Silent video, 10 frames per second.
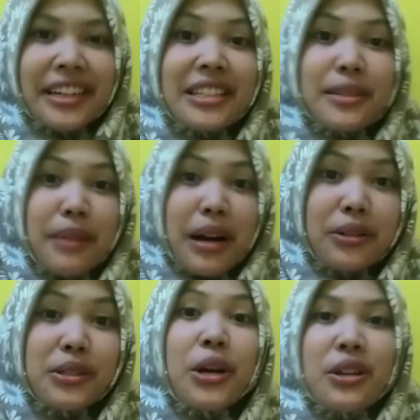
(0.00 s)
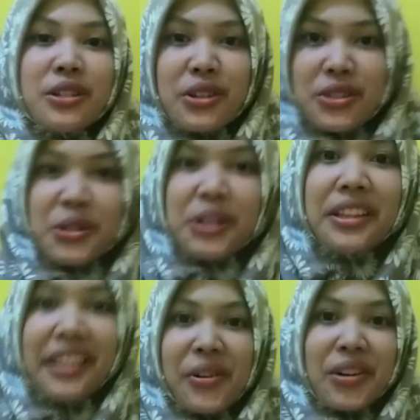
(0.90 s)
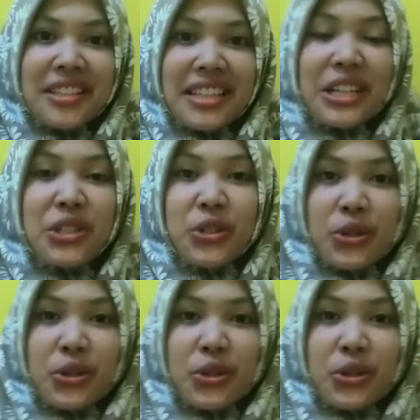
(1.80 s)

is about sociolinguistic